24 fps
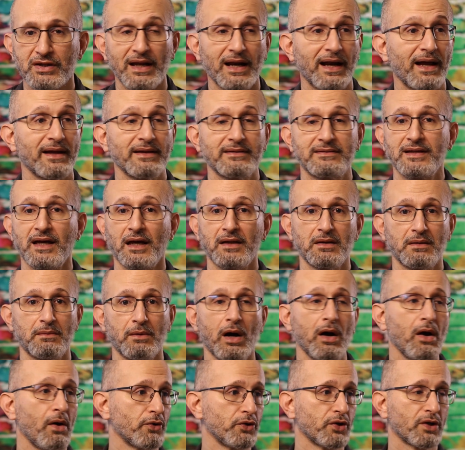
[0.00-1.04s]
And I tell them,
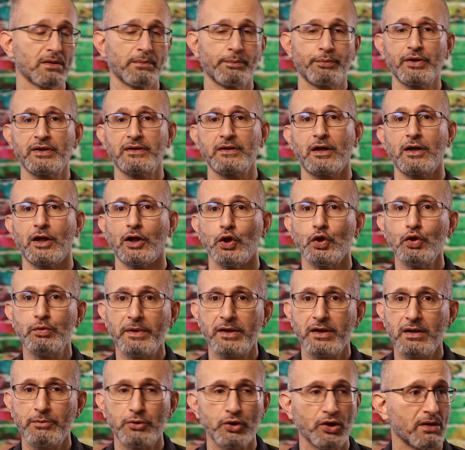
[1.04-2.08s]
oh, you can print on
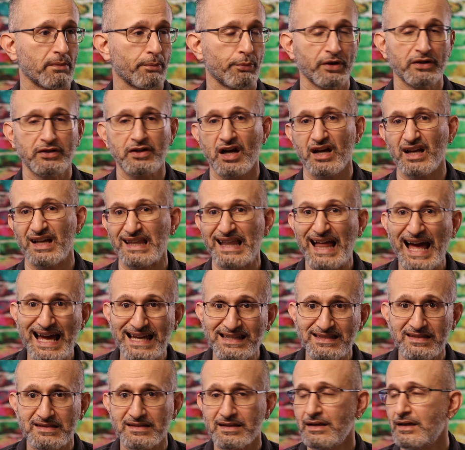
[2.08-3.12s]
aluminum, you can print on
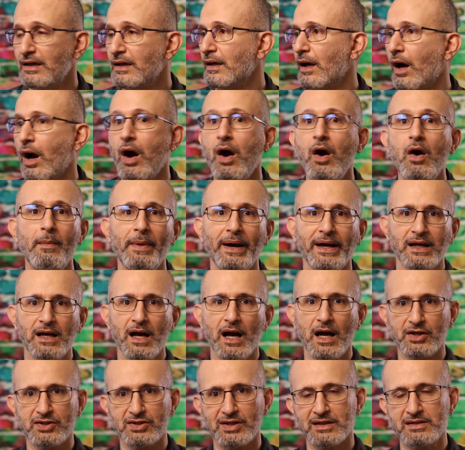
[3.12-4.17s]
glass. Oh my
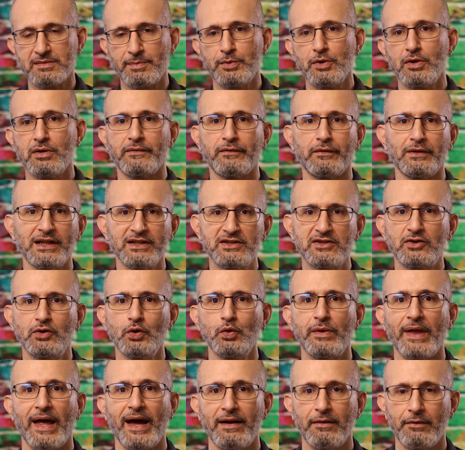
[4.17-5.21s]
gosh, that's beautiful. Let's
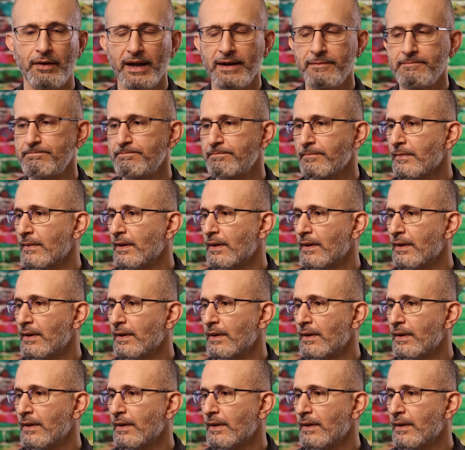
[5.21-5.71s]
do that, right?